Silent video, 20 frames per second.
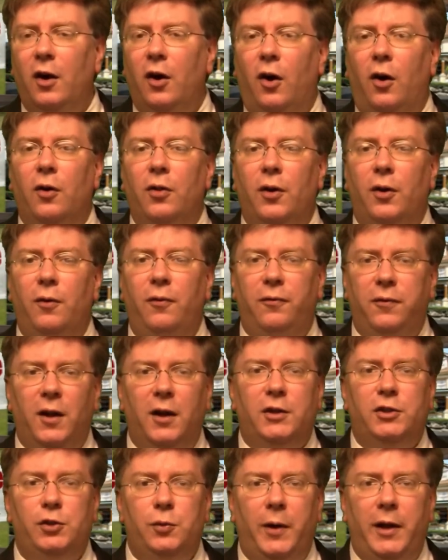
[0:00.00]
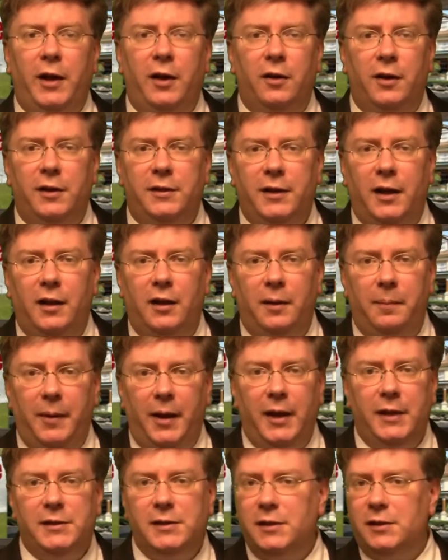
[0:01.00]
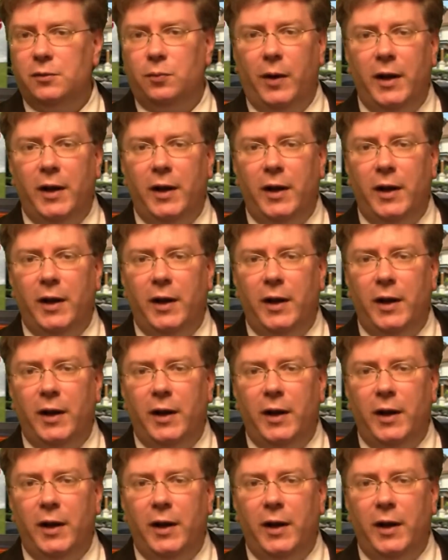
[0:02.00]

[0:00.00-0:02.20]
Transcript: Although fluctuating on a daily basis,